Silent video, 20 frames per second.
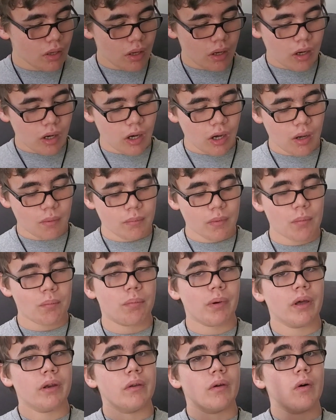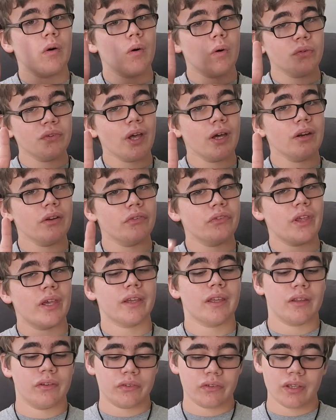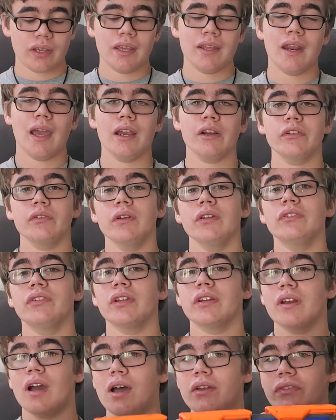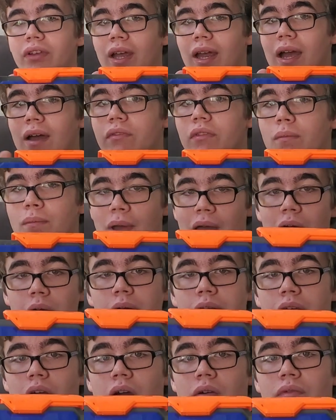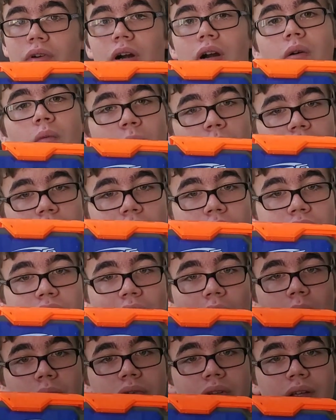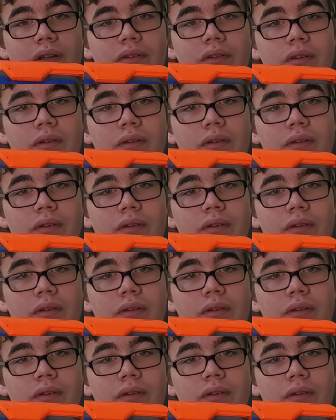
But hold on a second, it actually did not have the battery cover when I found it.